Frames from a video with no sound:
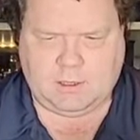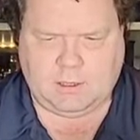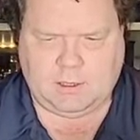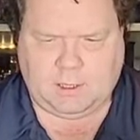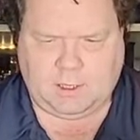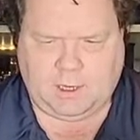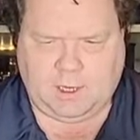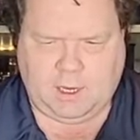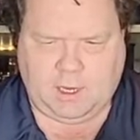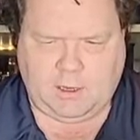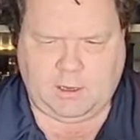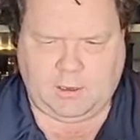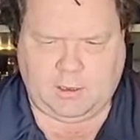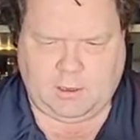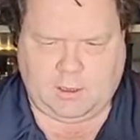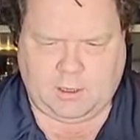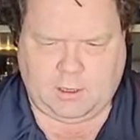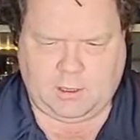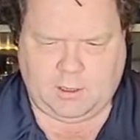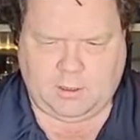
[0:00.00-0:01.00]
Again,
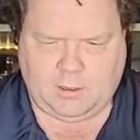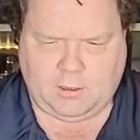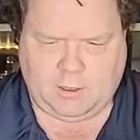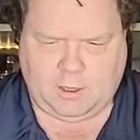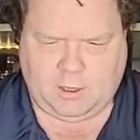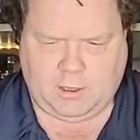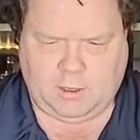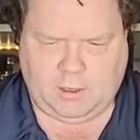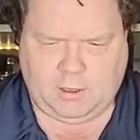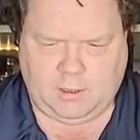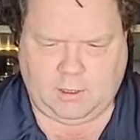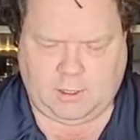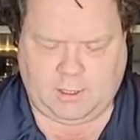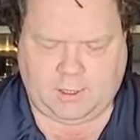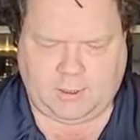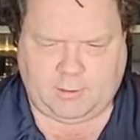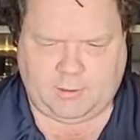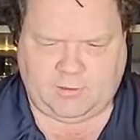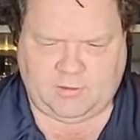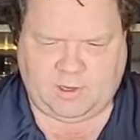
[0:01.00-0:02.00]
on the
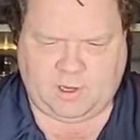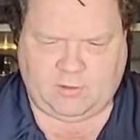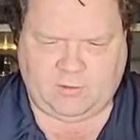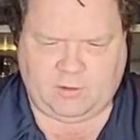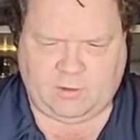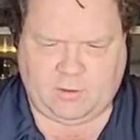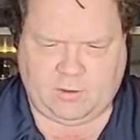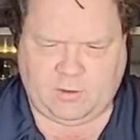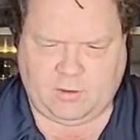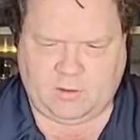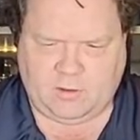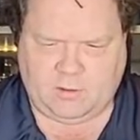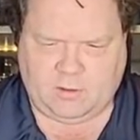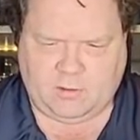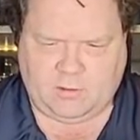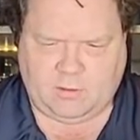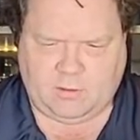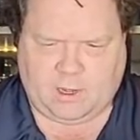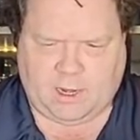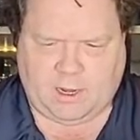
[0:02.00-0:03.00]
discussion
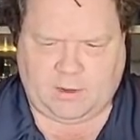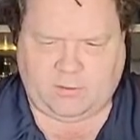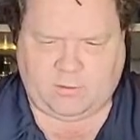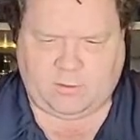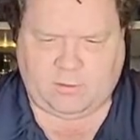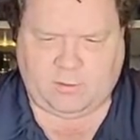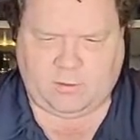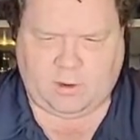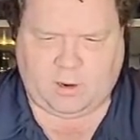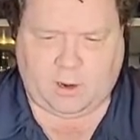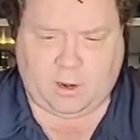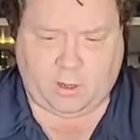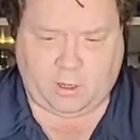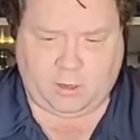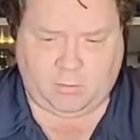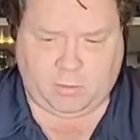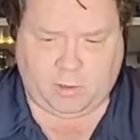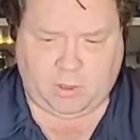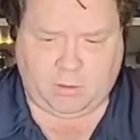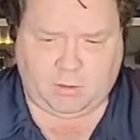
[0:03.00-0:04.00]
/
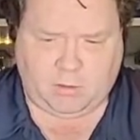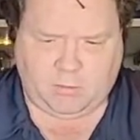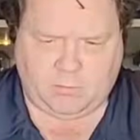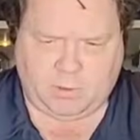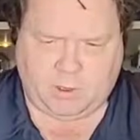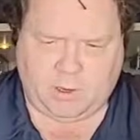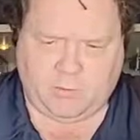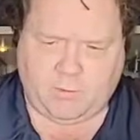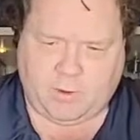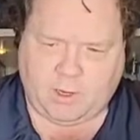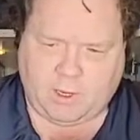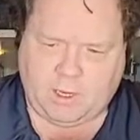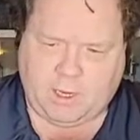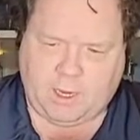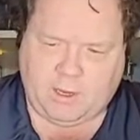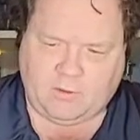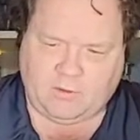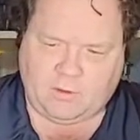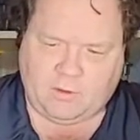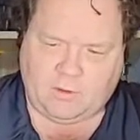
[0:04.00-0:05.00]
argument, whatever the
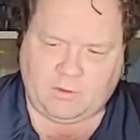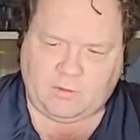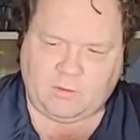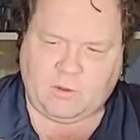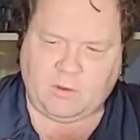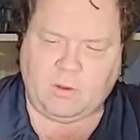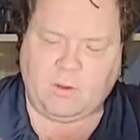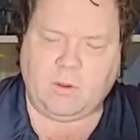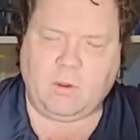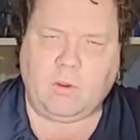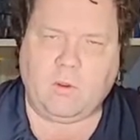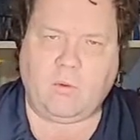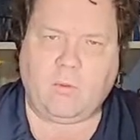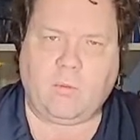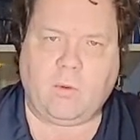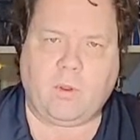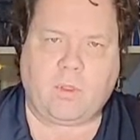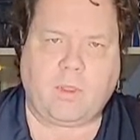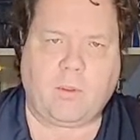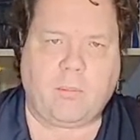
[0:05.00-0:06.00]
case is,
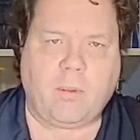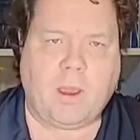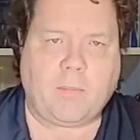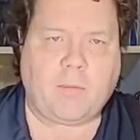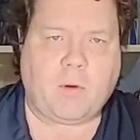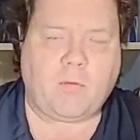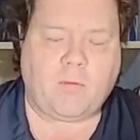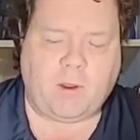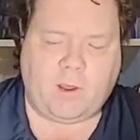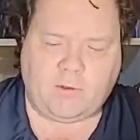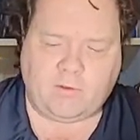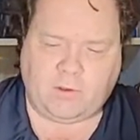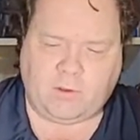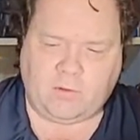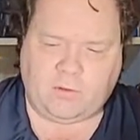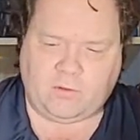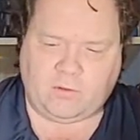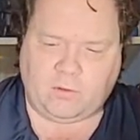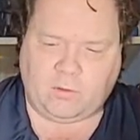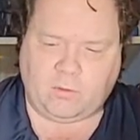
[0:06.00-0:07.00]
with the Pepper rescue
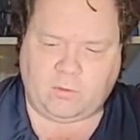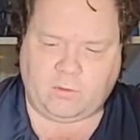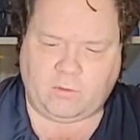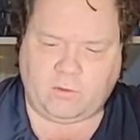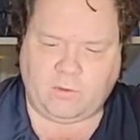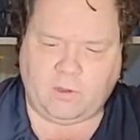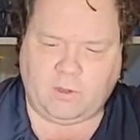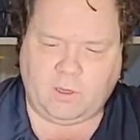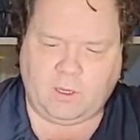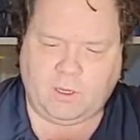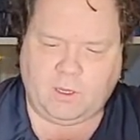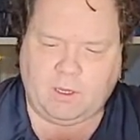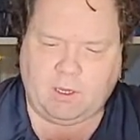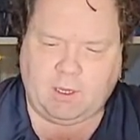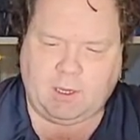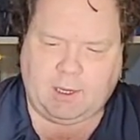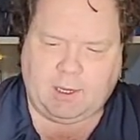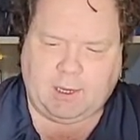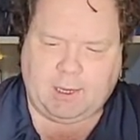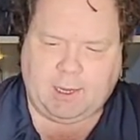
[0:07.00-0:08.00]
suit,
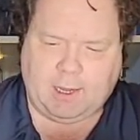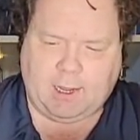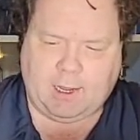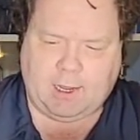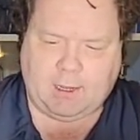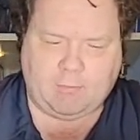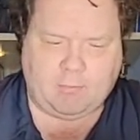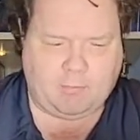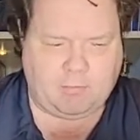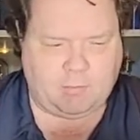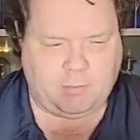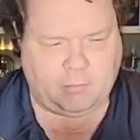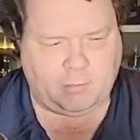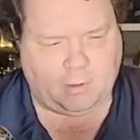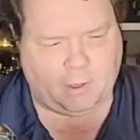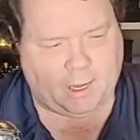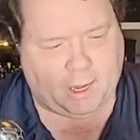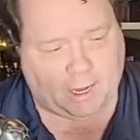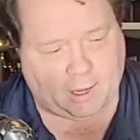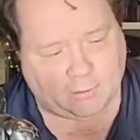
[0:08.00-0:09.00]

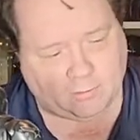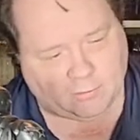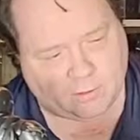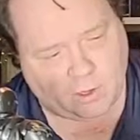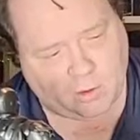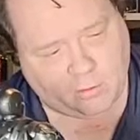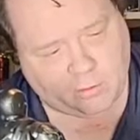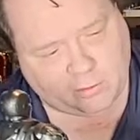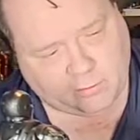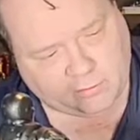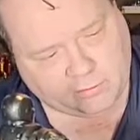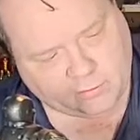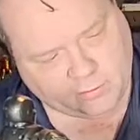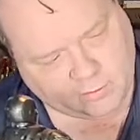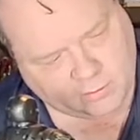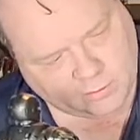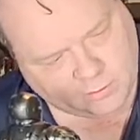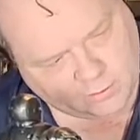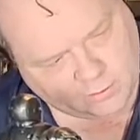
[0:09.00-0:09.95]
as noticed